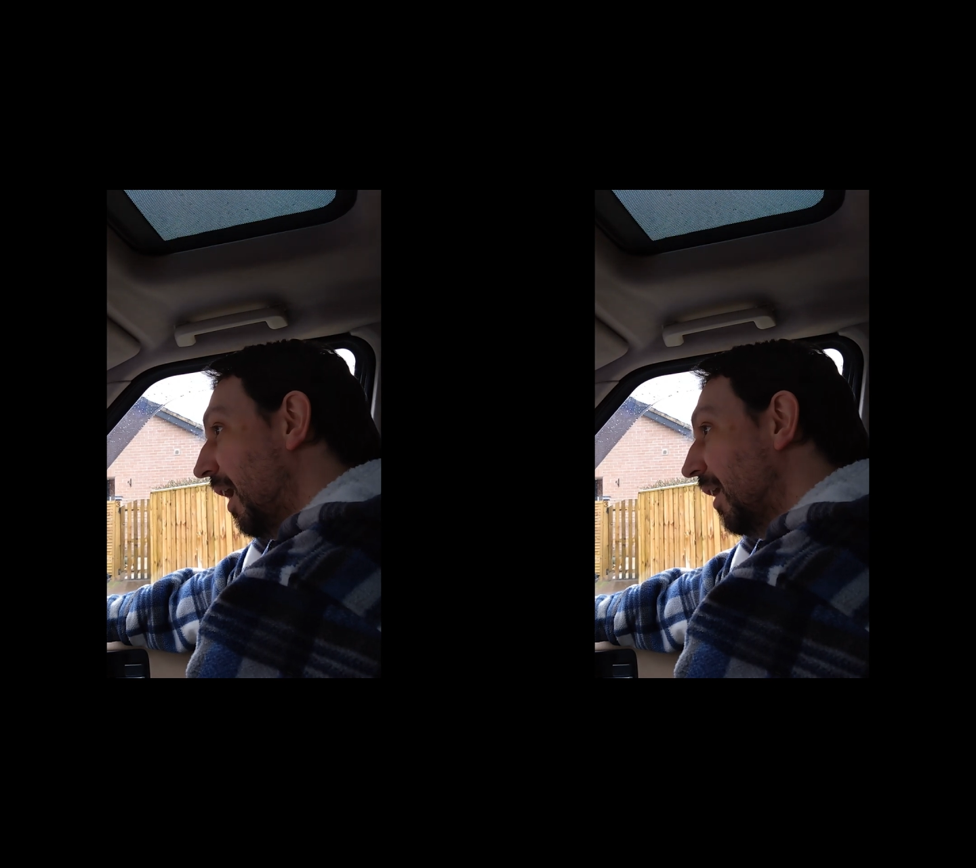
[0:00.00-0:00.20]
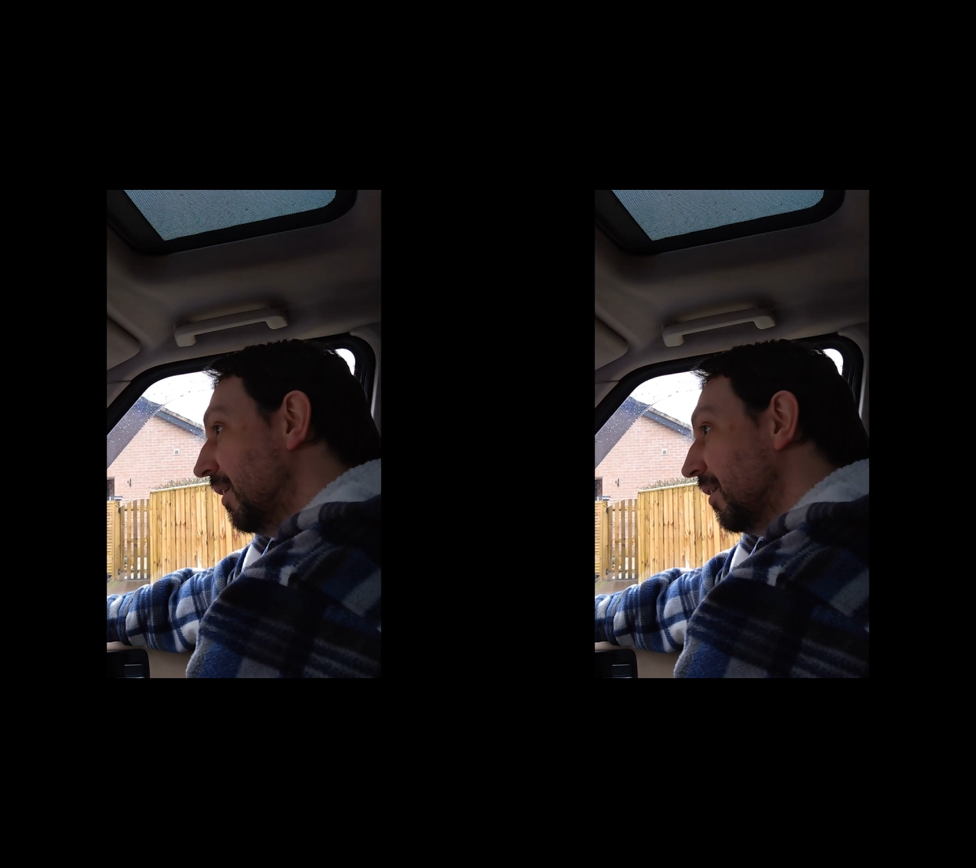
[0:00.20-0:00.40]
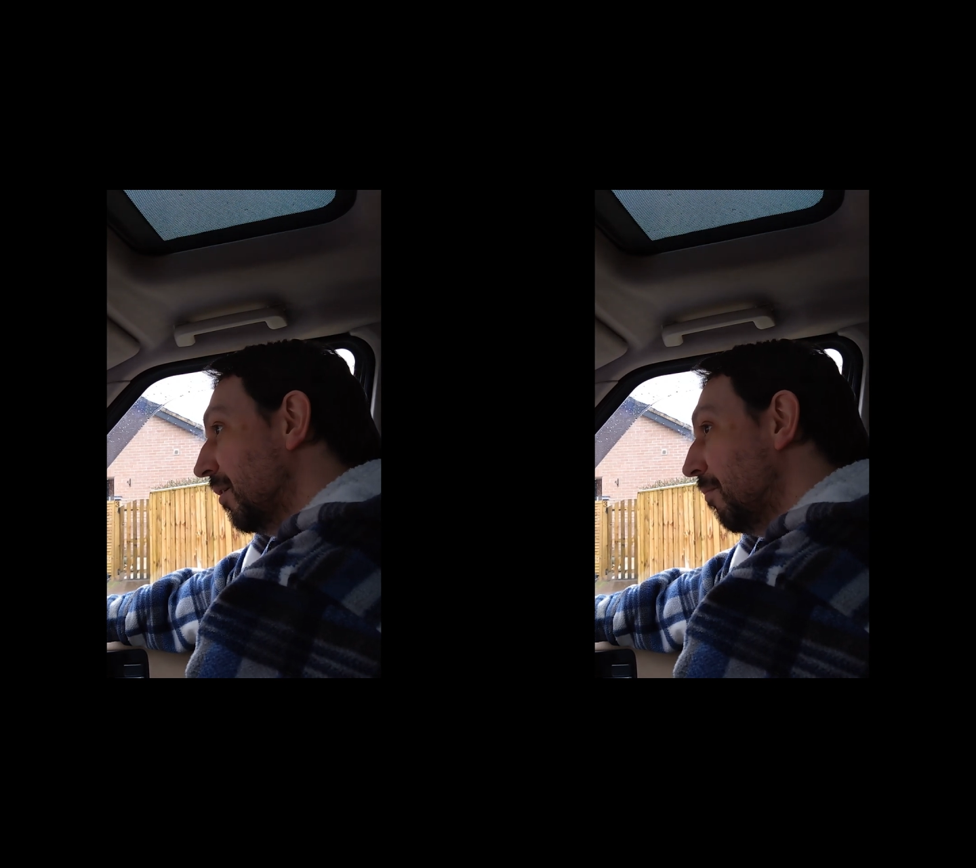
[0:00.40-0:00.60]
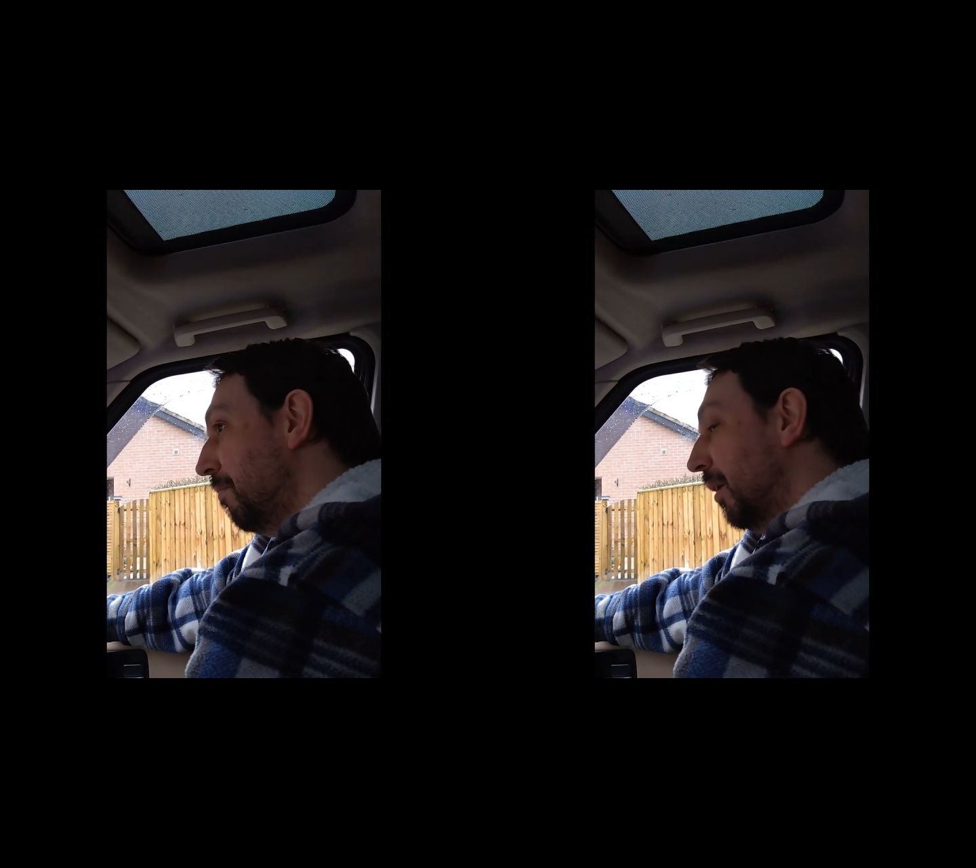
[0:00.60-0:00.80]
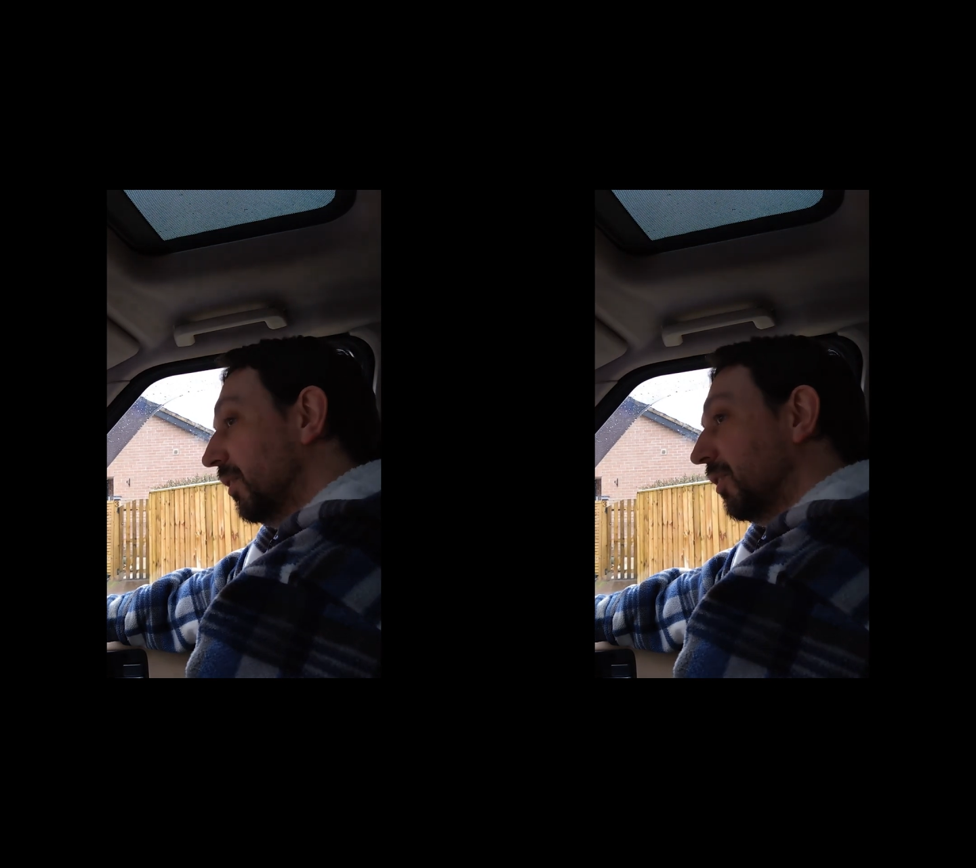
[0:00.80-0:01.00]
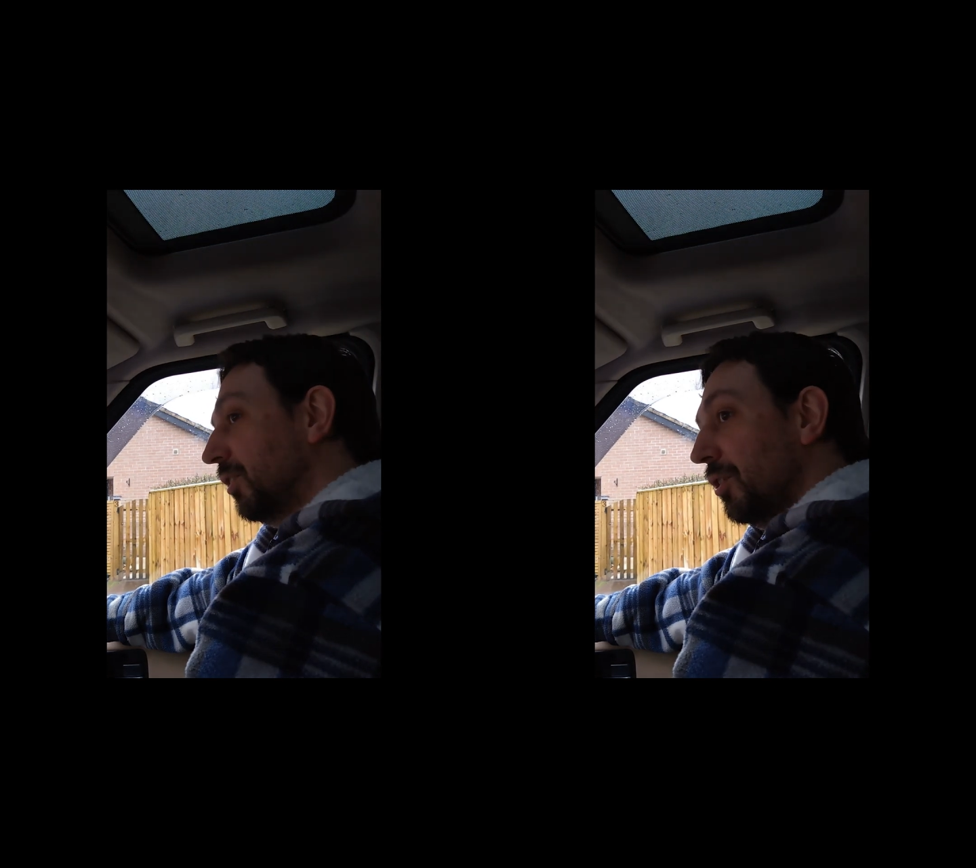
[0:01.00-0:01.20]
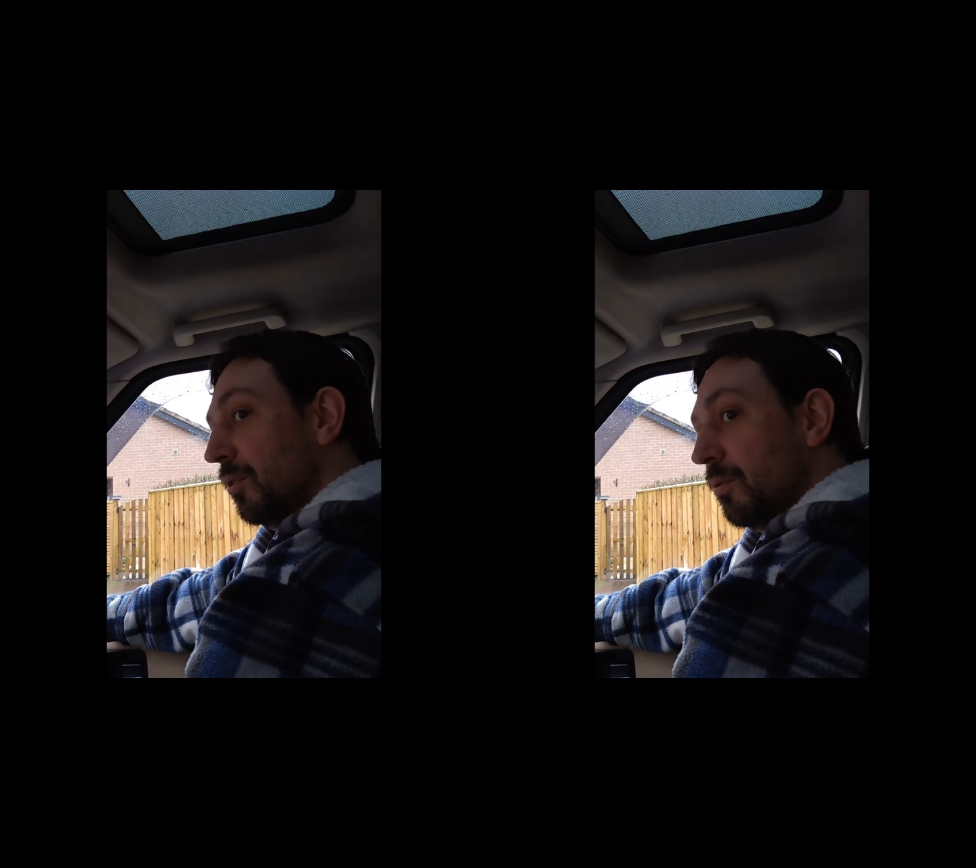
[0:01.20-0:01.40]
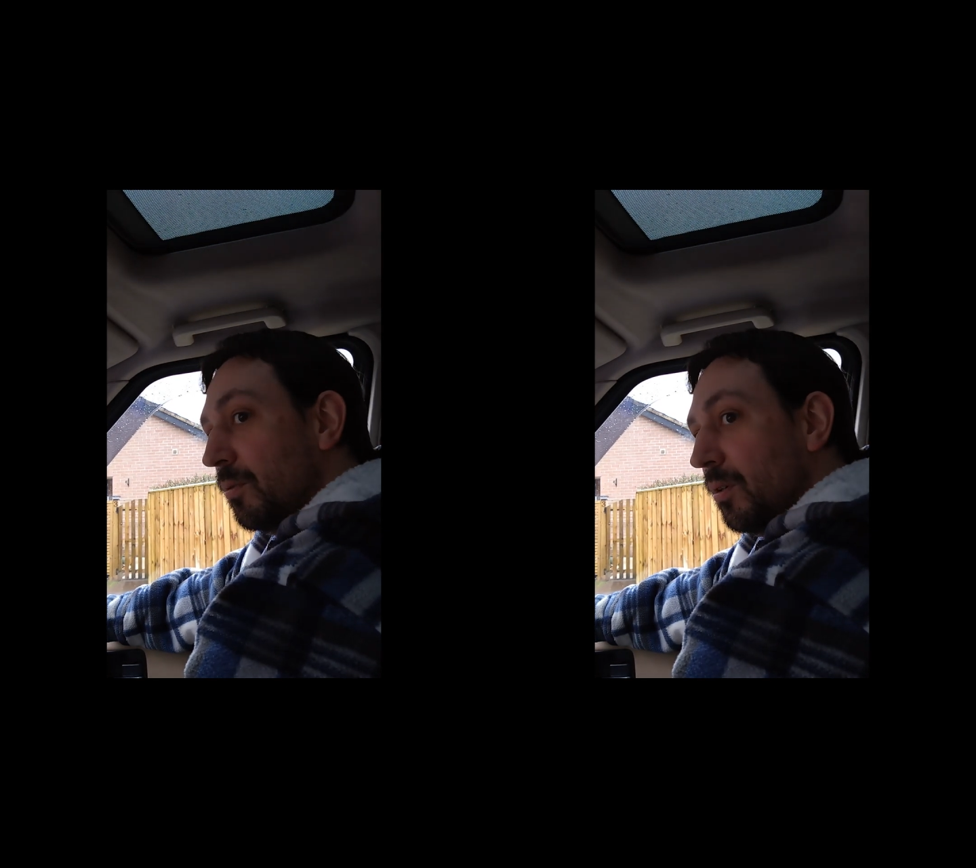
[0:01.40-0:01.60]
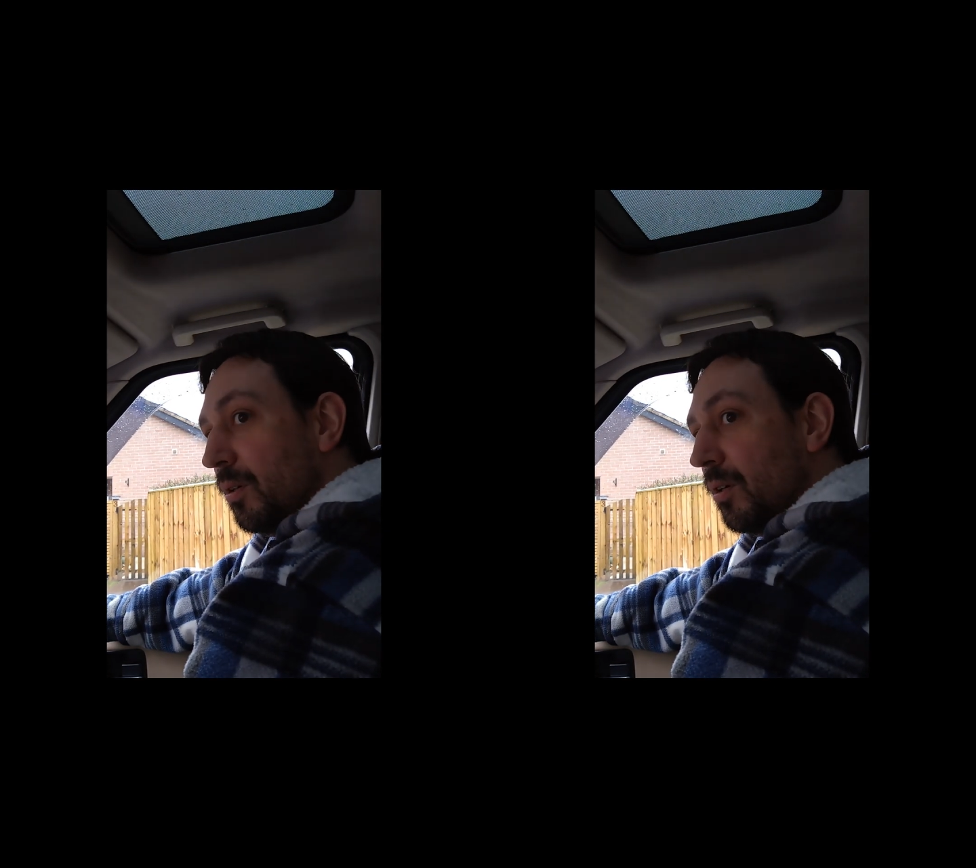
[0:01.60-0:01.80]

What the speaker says: and pursue